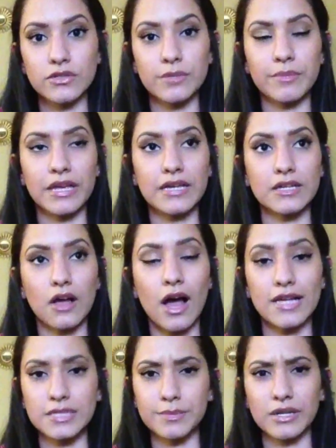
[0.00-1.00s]
You can be
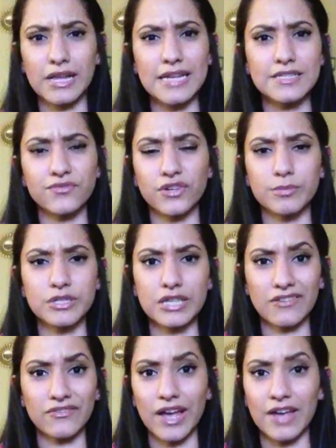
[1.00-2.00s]
hospitalized for up to
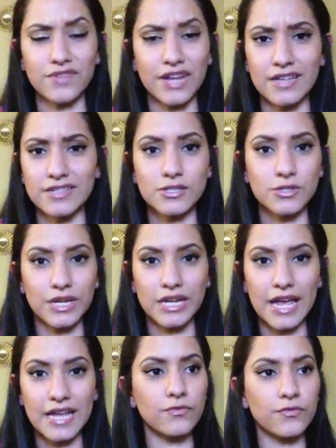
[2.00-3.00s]
like 5 days, 3
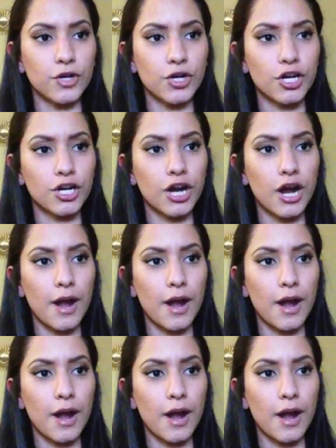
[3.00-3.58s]
days. For